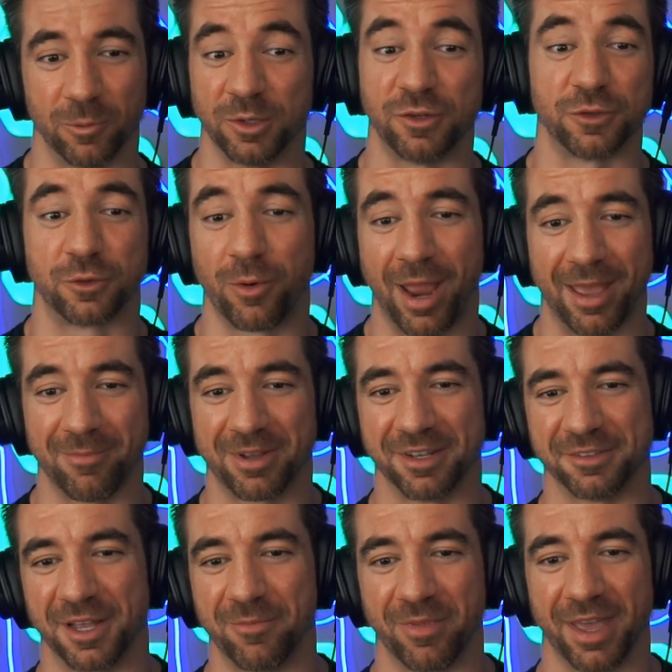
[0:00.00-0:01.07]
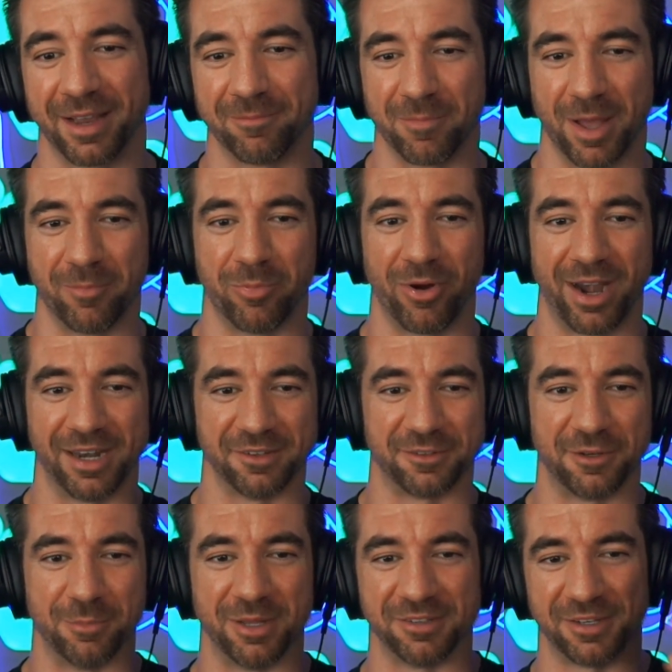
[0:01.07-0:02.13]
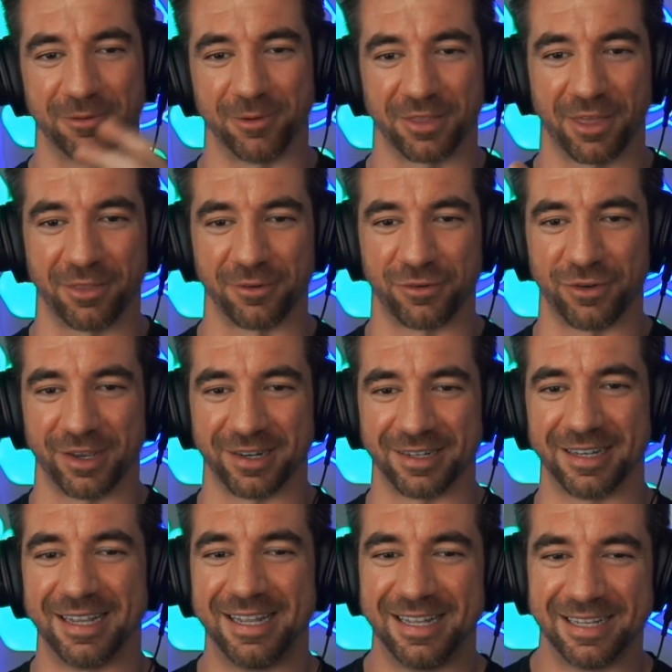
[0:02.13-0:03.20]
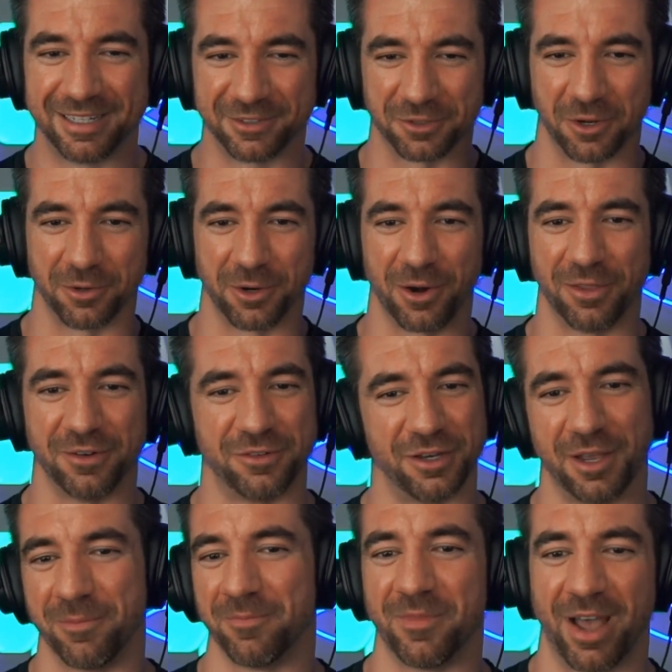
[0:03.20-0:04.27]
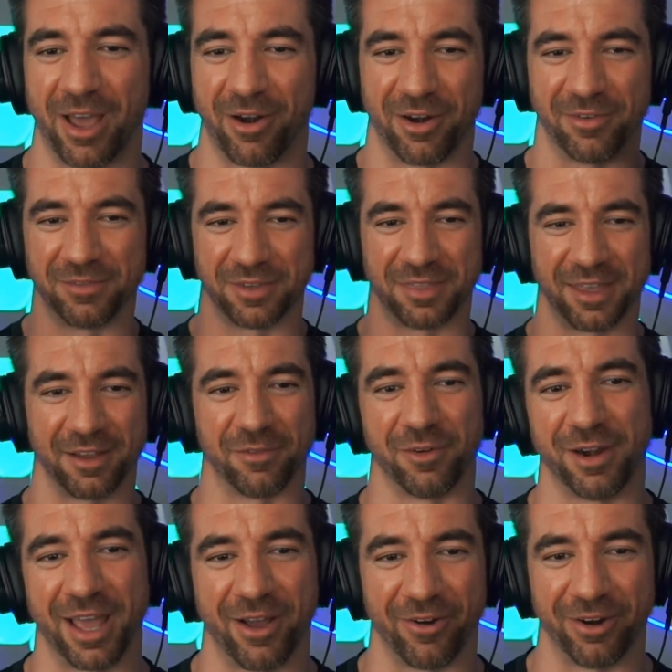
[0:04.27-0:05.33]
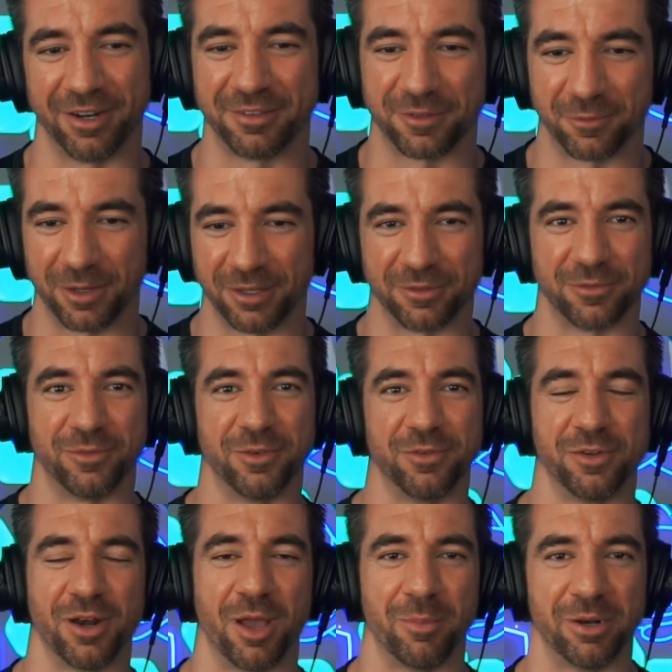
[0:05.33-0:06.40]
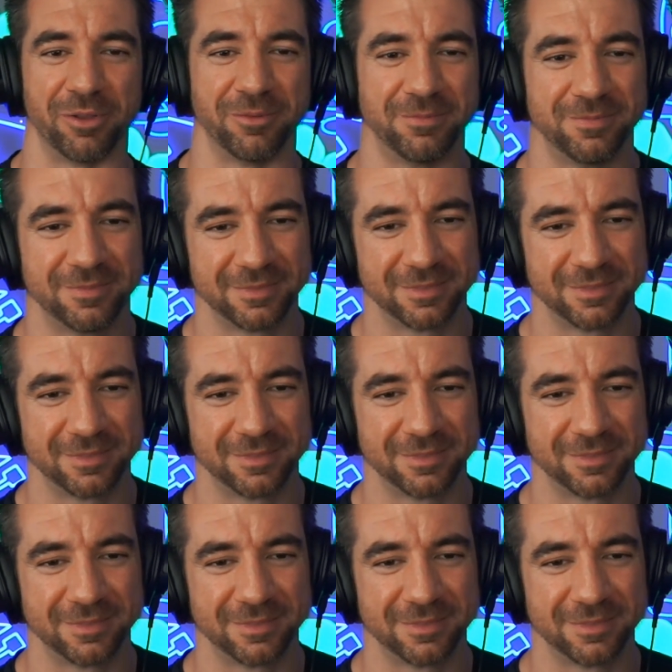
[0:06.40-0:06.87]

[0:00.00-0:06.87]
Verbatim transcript: Which is great because I'm like my brain is too busy with other shit. So go to the gym. Yeah, I don't yeah. have to think for an hour. It's it's phenomenal.